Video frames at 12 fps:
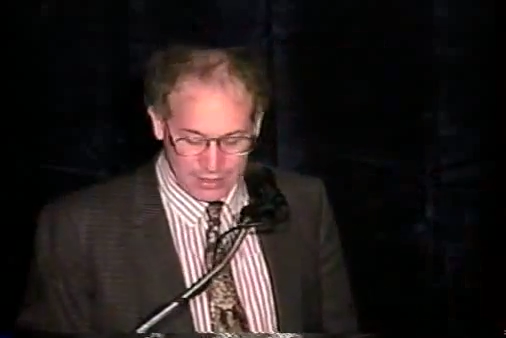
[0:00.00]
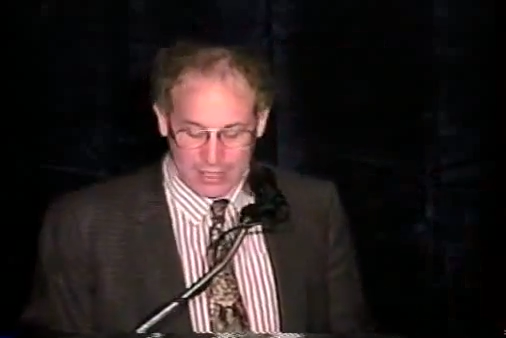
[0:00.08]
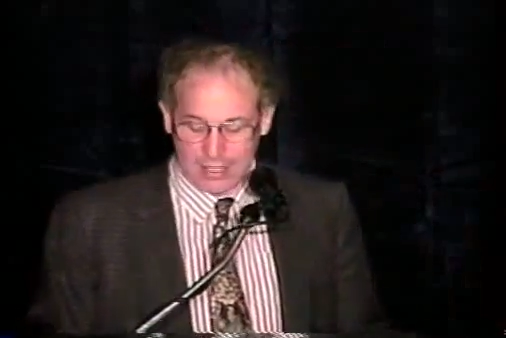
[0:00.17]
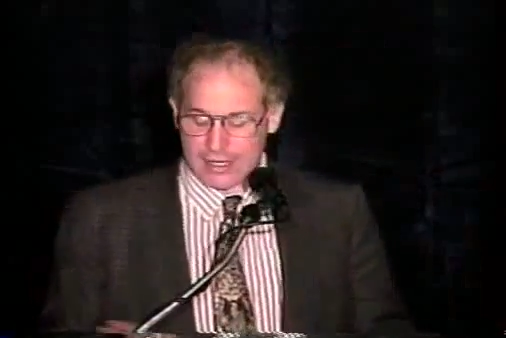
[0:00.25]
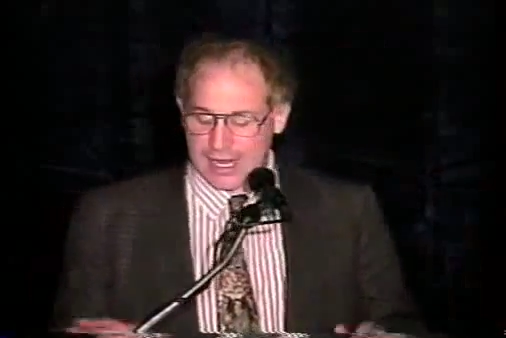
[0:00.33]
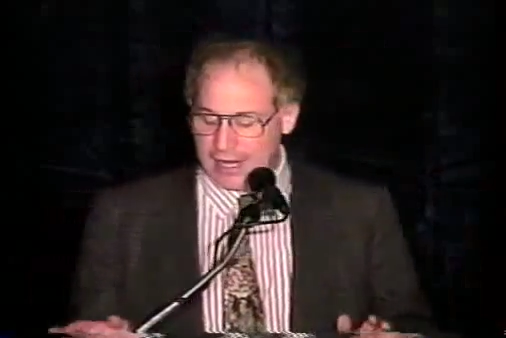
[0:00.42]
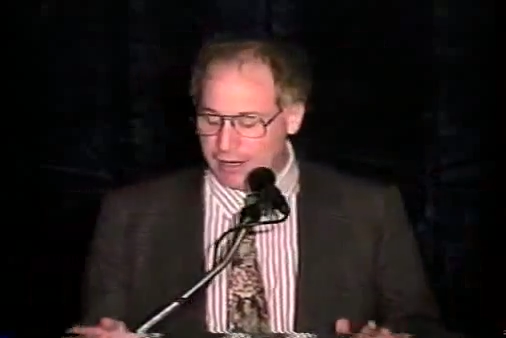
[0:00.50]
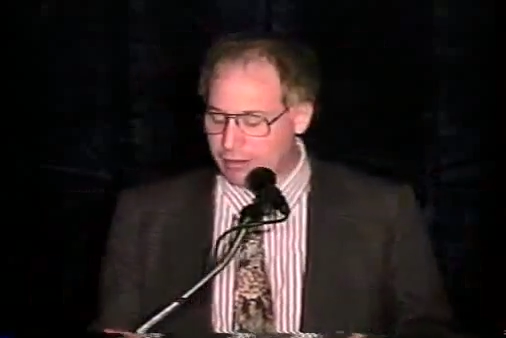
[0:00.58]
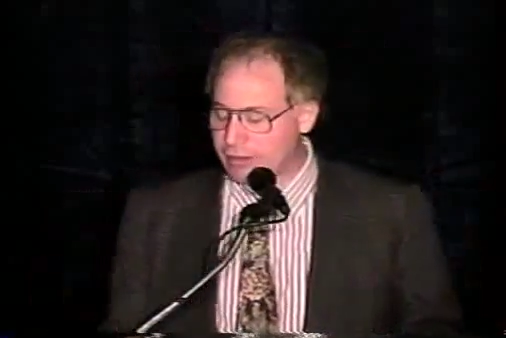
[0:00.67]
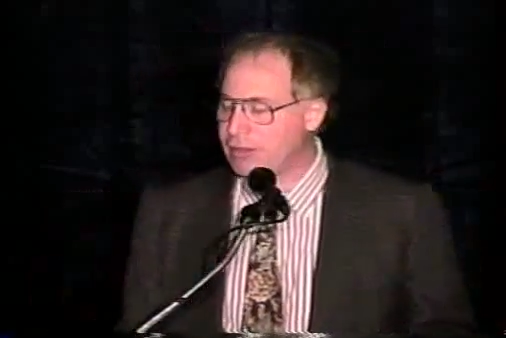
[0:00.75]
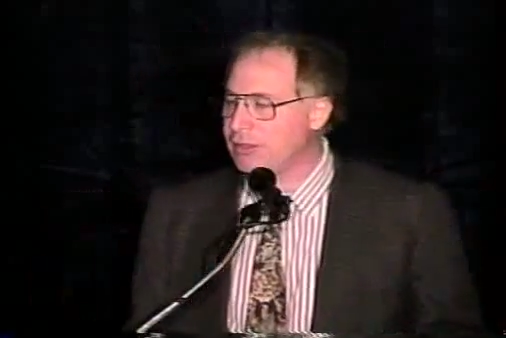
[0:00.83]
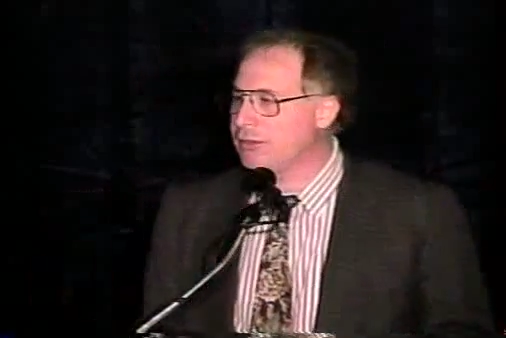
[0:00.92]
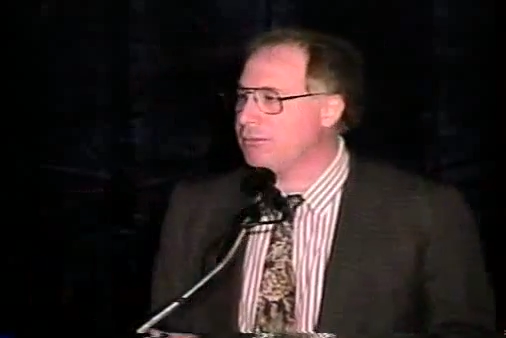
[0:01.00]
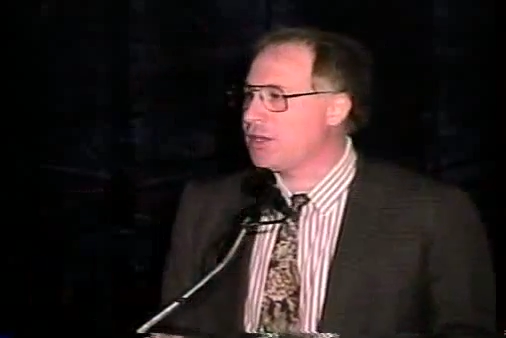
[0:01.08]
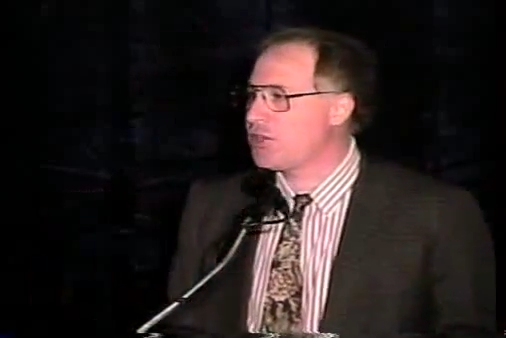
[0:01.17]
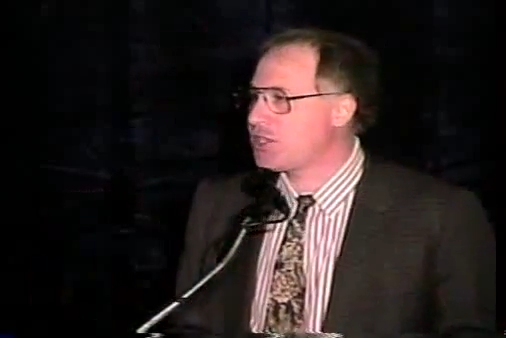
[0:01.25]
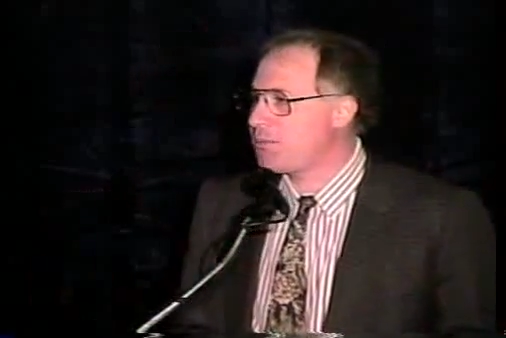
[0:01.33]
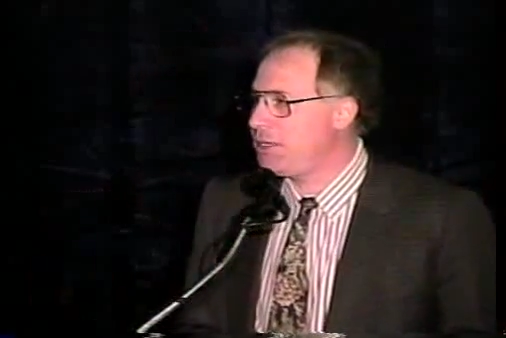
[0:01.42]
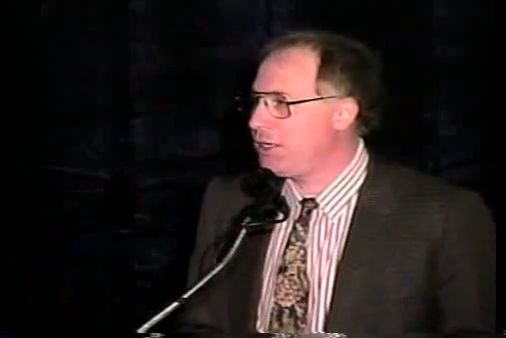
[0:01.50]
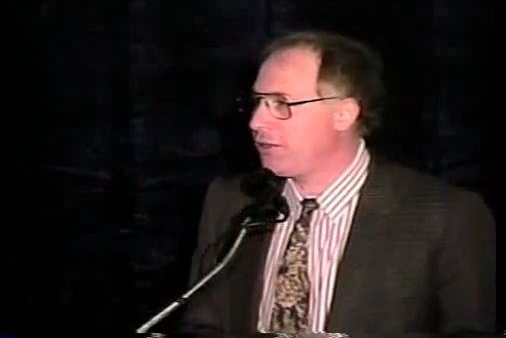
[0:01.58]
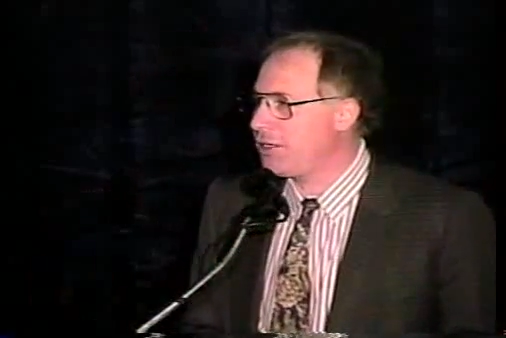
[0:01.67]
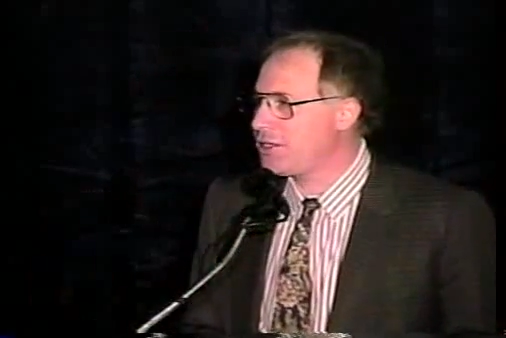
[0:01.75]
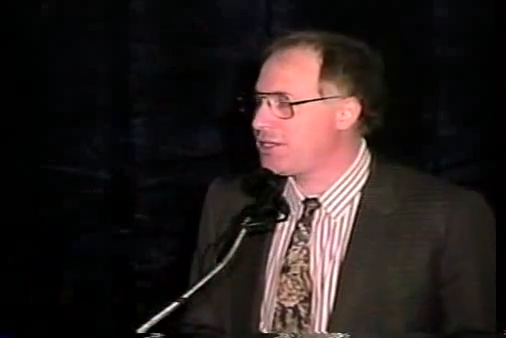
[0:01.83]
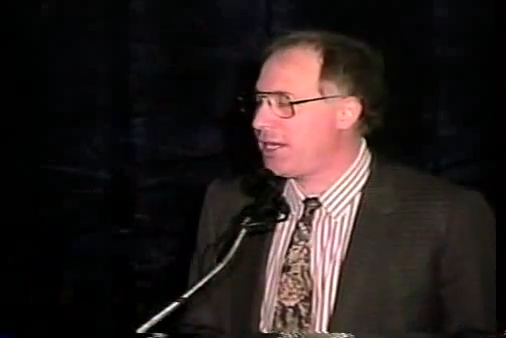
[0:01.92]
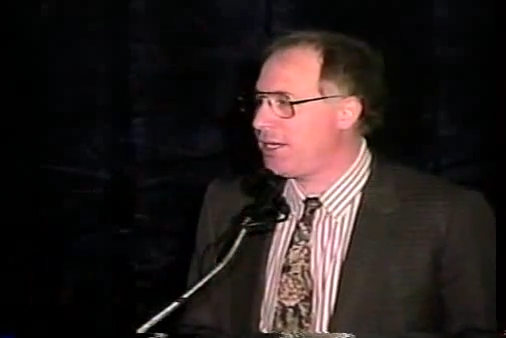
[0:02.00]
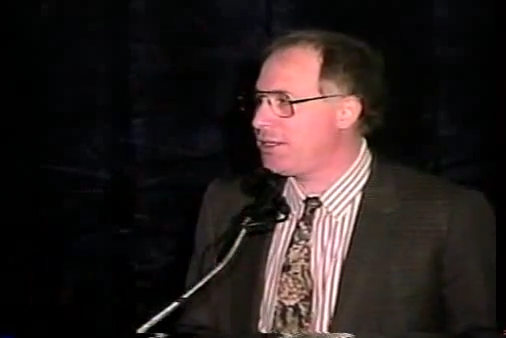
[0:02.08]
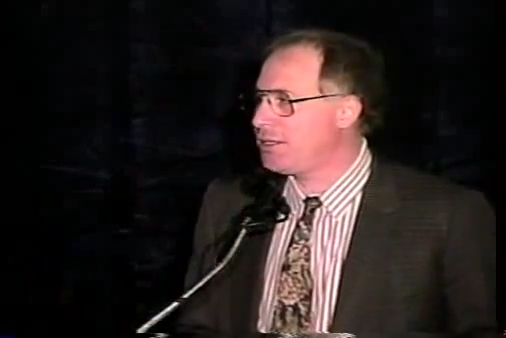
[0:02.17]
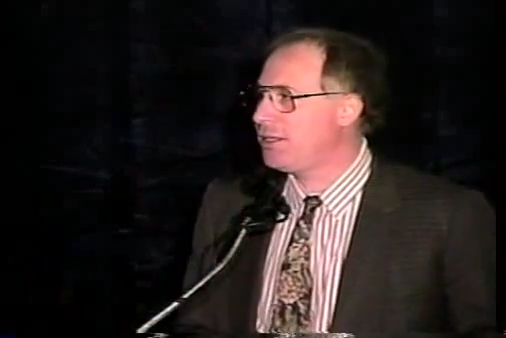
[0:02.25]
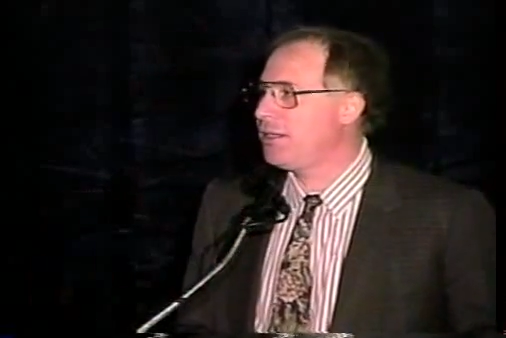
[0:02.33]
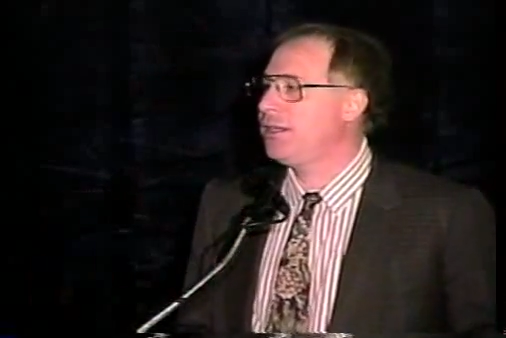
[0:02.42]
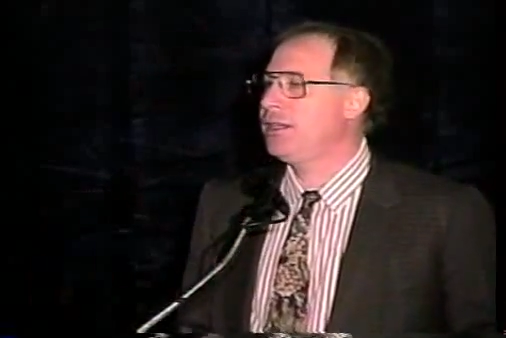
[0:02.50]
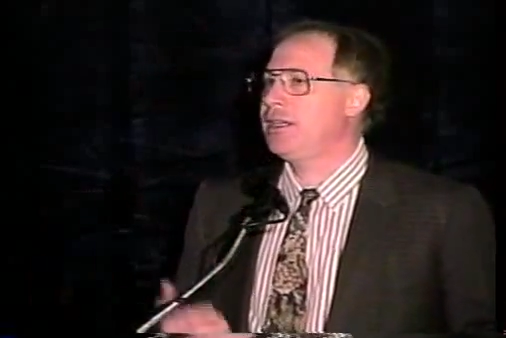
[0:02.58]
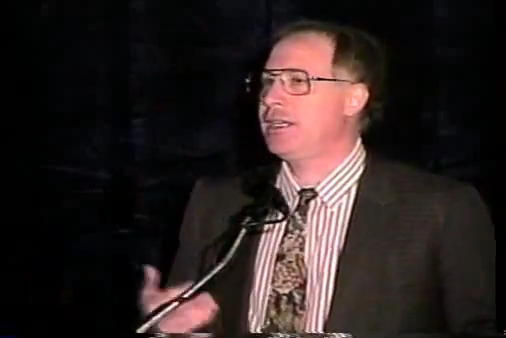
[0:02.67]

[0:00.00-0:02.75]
And now, Mother Superior says,